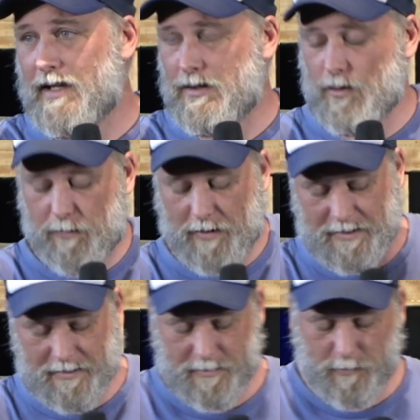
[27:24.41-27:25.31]
and your
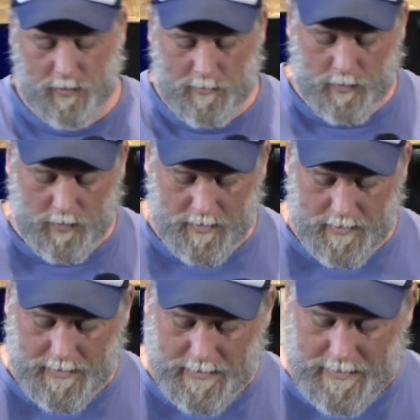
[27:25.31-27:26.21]
presence more and more.
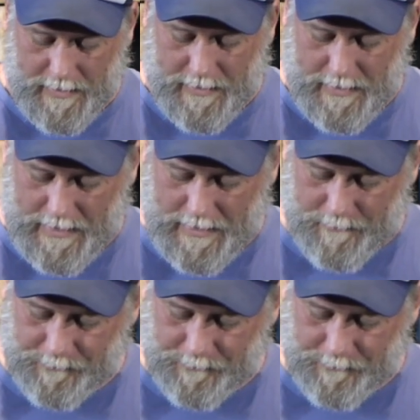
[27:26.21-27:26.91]
Uh,